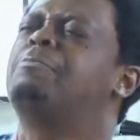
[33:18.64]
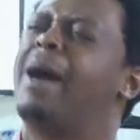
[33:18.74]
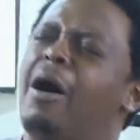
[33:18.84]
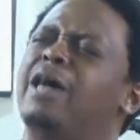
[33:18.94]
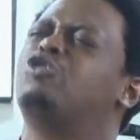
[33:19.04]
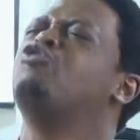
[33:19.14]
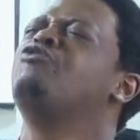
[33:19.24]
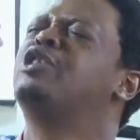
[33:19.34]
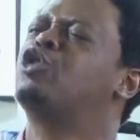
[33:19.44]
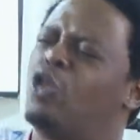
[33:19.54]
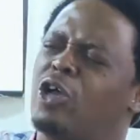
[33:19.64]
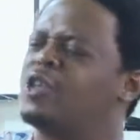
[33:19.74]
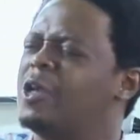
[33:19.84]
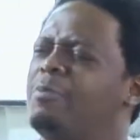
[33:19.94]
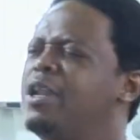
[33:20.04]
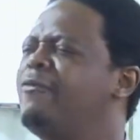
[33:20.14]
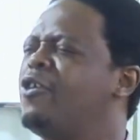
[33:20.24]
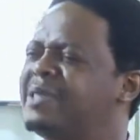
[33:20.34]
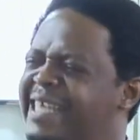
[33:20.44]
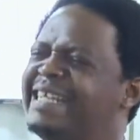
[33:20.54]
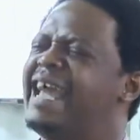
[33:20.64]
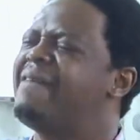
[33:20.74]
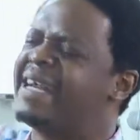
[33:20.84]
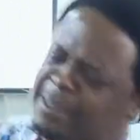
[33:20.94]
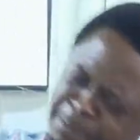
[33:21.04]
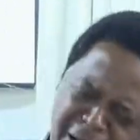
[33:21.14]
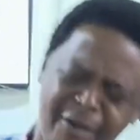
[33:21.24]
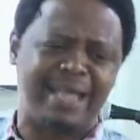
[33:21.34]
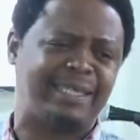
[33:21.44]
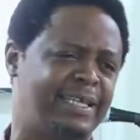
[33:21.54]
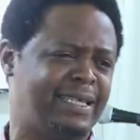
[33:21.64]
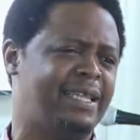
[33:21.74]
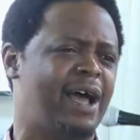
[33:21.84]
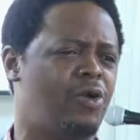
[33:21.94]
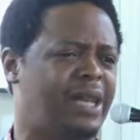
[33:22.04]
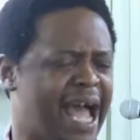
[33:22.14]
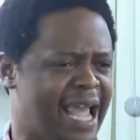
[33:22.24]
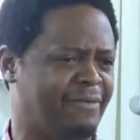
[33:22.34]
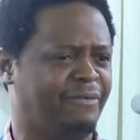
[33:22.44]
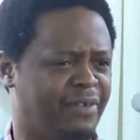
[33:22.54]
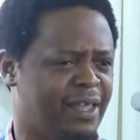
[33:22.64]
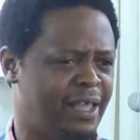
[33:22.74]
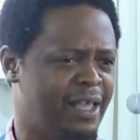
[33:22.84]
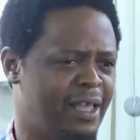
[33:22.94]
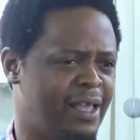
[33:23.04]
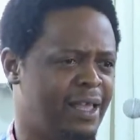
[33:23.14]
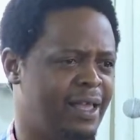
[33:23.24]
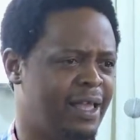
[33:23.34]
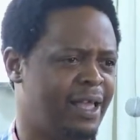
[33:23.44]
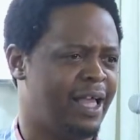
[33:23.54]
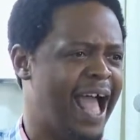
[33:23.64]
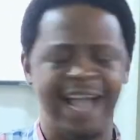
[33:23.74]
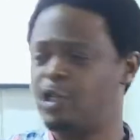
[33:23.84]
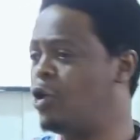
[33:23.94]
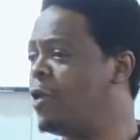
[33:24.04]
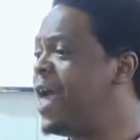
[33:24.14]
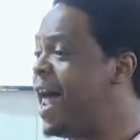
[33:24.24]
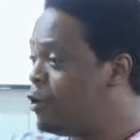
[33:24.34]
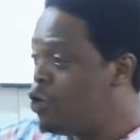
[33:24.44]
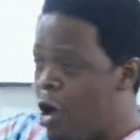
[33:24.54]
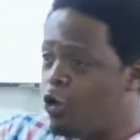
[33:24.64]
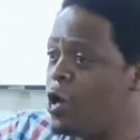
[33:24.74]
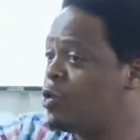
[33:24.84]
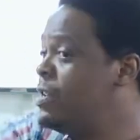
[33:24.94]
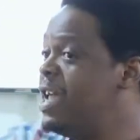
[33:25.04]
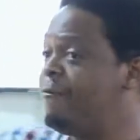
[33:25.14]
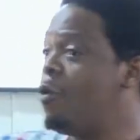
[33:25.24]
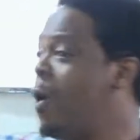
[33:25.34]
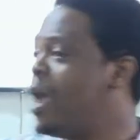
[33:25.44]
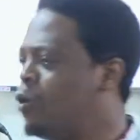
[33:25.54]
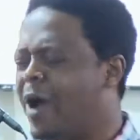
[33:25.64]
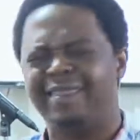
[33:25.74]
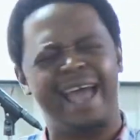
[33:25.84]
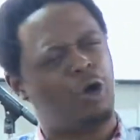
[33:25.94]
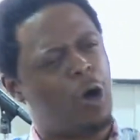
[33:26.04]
power to restore somebody from sin. They've experienced it in their own life. And so they are not going to leave you where you are. They are